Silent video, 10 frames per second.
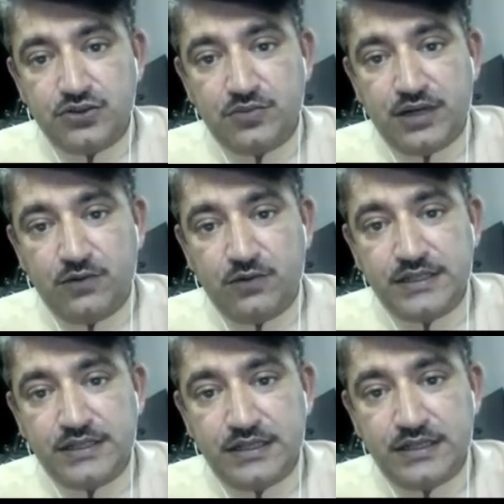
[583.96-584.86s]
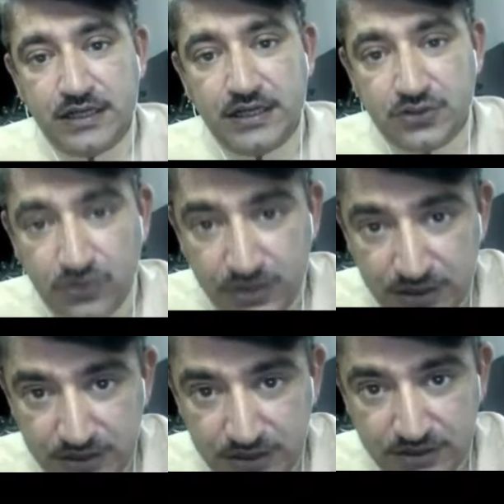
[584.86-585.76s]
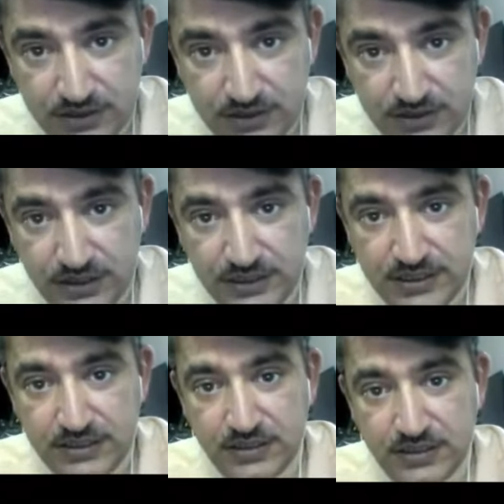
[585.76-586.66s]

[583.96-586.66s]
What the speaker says: by white color as shown in this inset.